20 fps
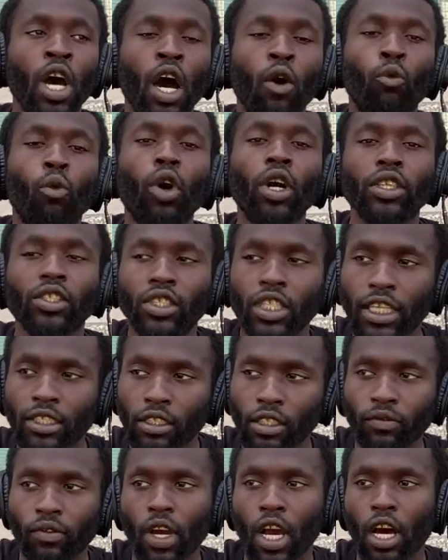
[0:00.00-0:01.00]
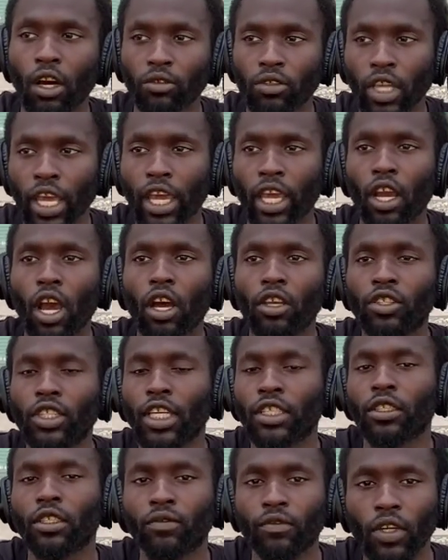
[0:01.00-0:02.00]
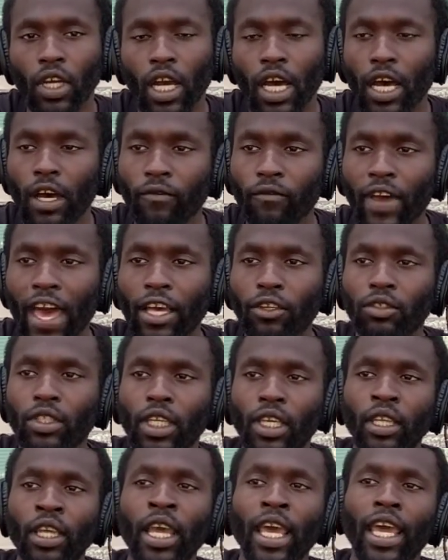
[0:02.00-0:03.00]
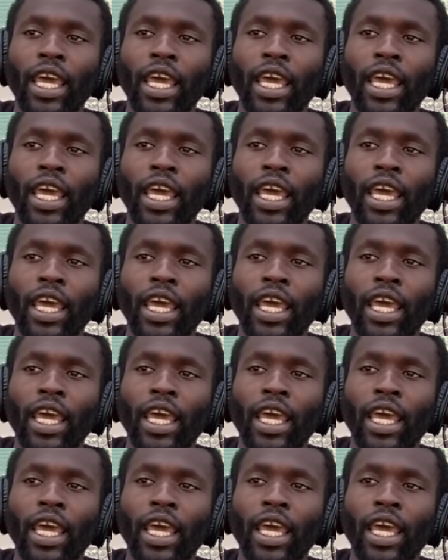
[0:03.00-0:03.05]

want justice for Jose or justice for Faustin.